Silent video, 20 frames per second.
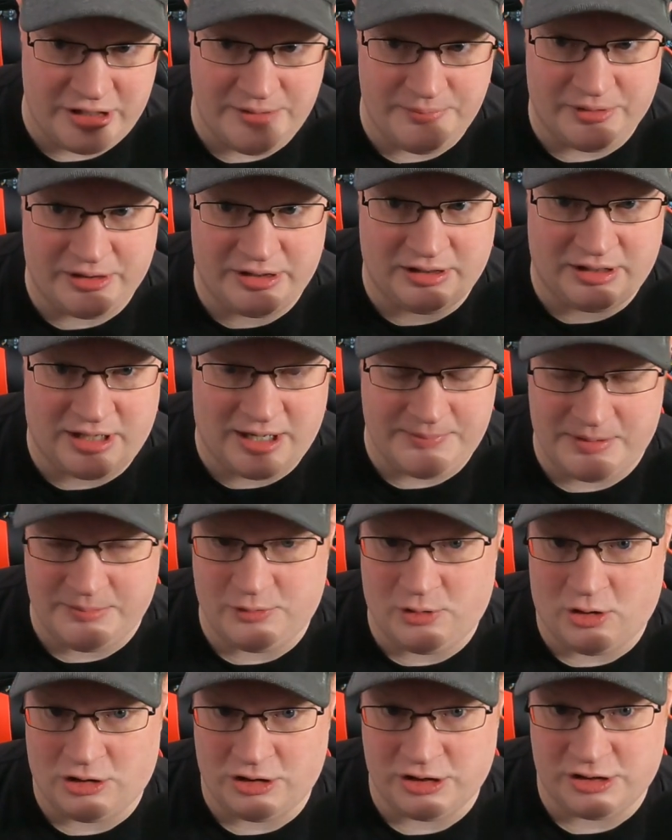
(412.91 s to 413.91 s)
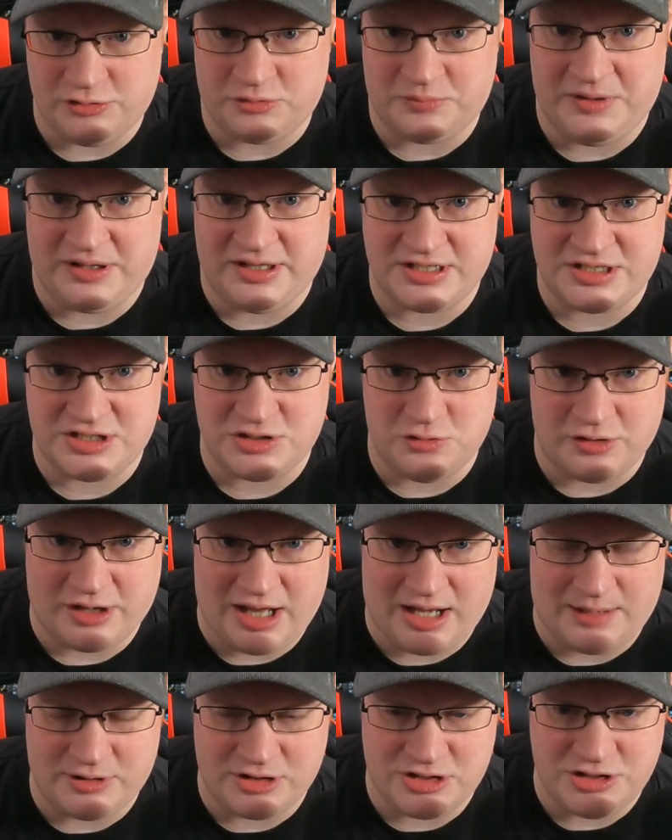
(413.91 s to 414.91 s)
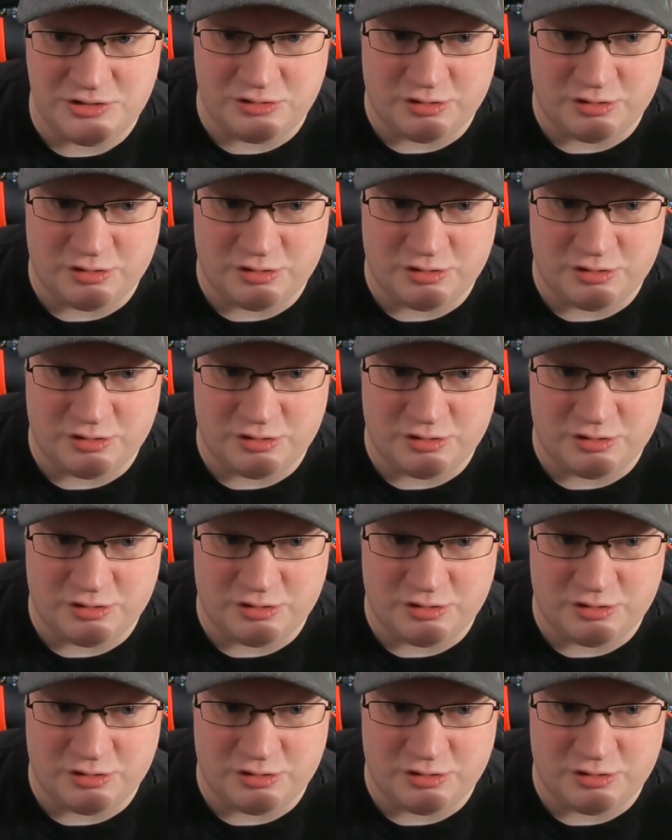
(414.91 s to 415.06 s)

but a lot of people argue with me that it's Soul Calibur two.